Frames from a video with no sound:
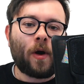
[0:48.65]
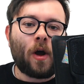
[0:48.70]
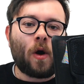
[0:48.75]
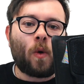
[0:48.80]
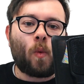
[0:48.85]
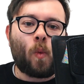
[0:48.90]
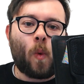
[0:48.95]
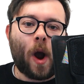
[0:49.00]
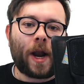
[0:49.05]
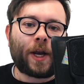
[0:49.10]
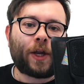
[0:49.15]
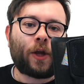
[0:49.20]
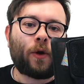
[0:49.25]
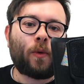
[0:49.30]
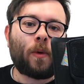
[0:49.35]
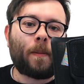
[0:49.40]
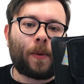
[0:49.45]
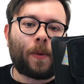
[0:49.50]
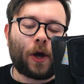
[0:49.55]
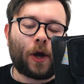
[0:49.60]
when
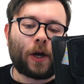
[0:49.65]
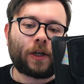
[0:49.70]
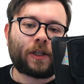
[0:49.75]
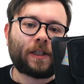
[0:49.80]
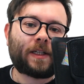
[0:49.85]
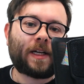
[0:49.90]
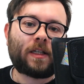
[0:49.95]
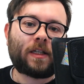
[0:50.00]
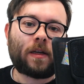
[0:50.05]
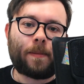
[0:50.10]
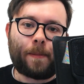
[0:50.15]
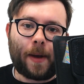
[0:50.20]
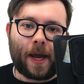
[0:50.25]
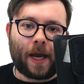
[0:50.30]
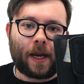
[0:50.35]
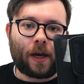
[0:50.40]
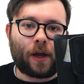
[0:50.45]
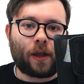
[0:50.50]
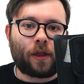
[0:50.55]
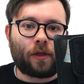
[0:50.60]
you purchase a
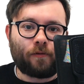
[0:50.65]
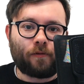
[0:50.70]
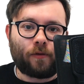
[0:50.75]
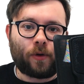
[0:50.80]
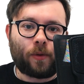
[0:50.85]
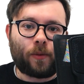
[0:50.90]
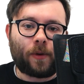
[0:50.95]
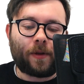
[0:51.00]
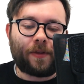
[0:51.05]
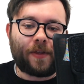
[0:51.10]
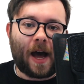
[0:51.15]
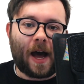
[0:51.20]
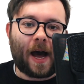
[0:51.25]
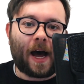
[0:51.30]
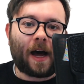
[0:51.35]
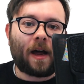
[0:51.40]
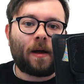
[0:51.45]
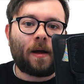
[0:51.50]
domain through their